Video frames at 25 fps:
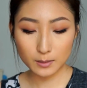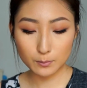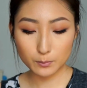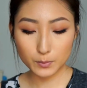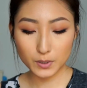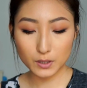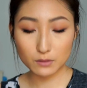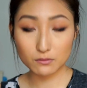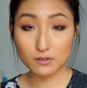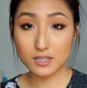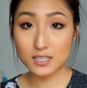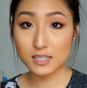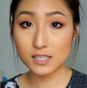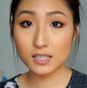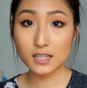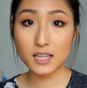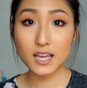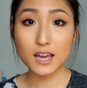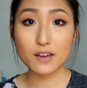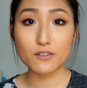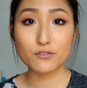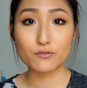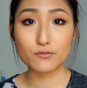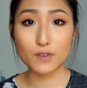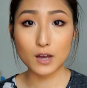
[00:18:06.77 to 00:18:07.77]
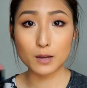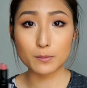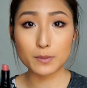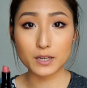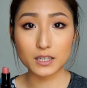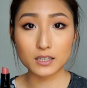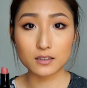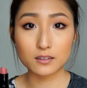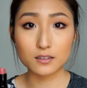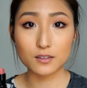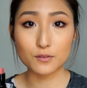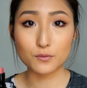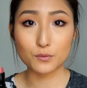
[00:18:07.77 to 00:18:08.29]
But recently I fell back
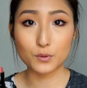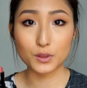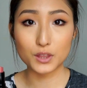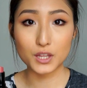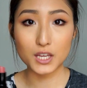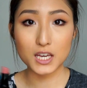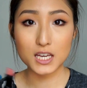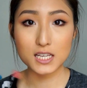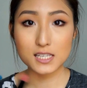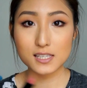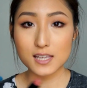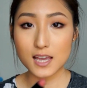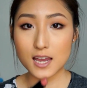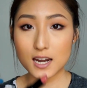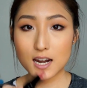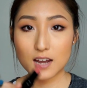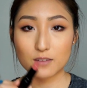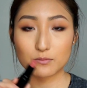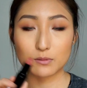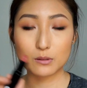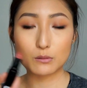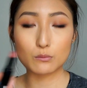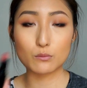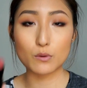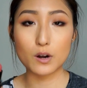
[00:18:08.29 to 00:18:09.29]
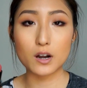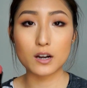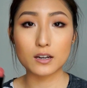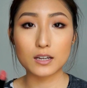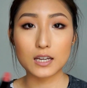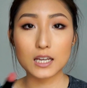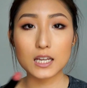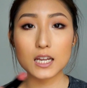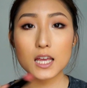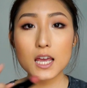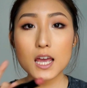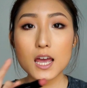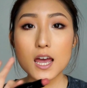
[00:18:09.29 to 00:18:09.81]
in love with this and I've been wearing
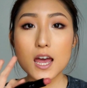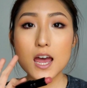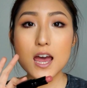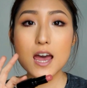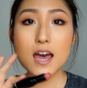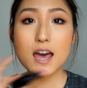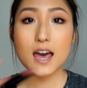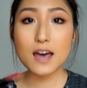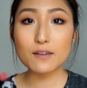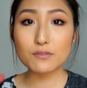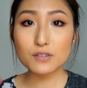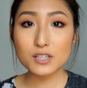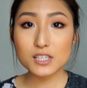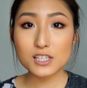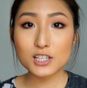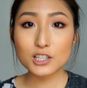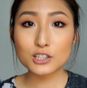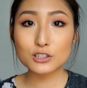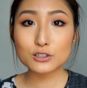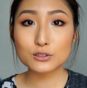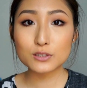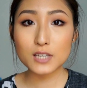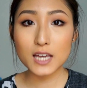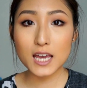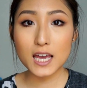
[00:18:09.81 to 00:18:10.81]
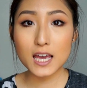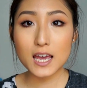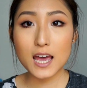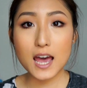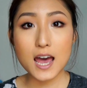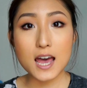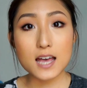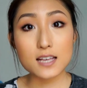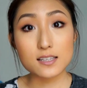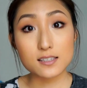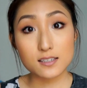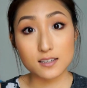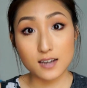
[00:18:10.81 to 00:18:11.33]
it every single day
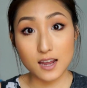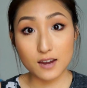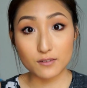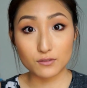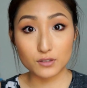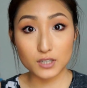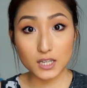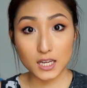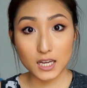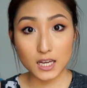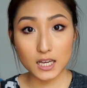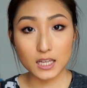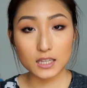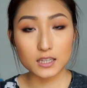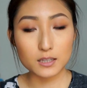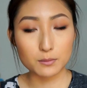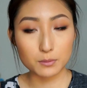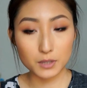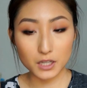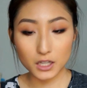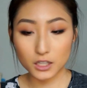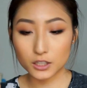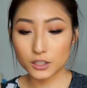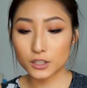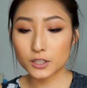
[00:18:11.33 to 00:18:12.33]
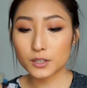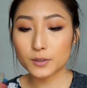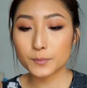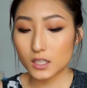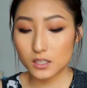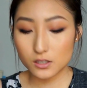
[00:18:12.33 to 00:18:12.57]
as an everyday lip color.